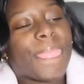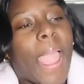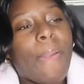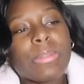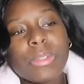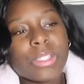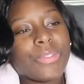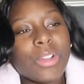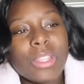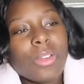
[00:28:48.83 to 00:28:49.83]
I was pushing
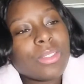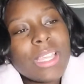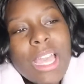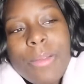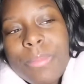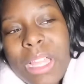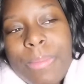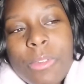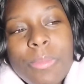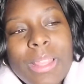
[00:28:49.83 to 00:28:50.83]
for a long time. A lot of
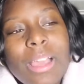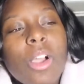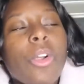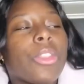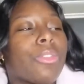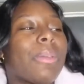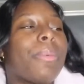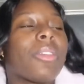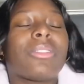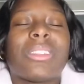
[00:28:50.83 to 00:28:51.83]
people would be like, oh, 3
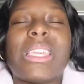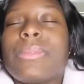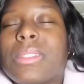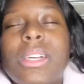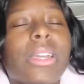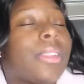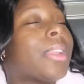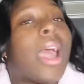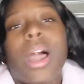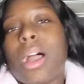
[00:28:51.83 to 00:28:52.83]
pushes and he was done.
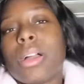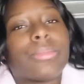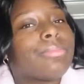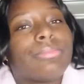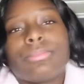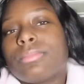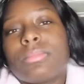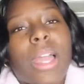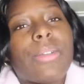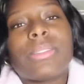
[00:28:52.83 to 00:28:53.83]
Nah,
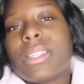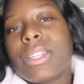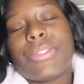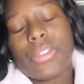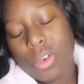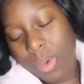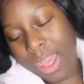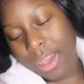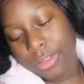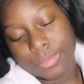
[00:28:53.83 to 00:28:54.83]
I was in there for a
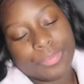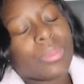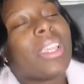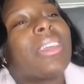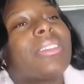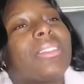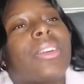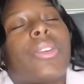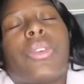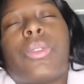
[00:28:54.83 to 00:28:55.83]
while.
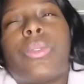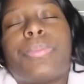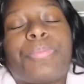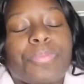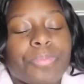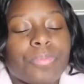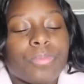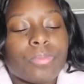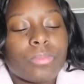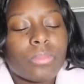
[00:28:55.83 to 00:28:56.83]
So
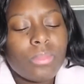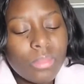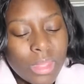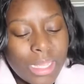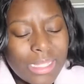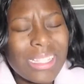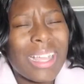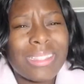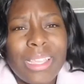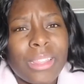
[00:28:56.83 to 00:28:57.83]
it's
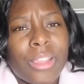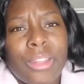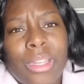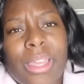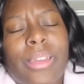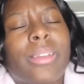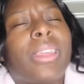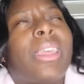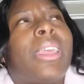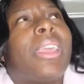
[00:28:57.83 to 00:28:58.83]
like 10:30 now,
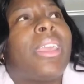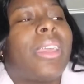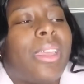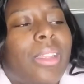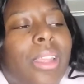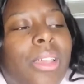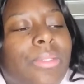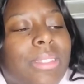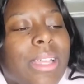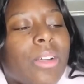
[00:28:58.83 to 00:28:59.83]
and he
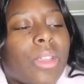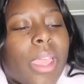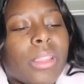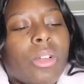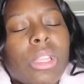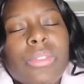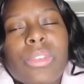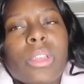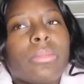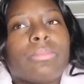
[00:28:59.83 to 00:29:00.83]
was like, okay, don't
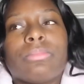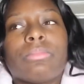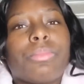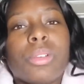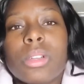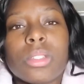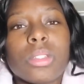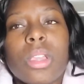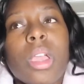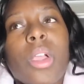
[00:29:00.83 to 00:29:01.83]
even push.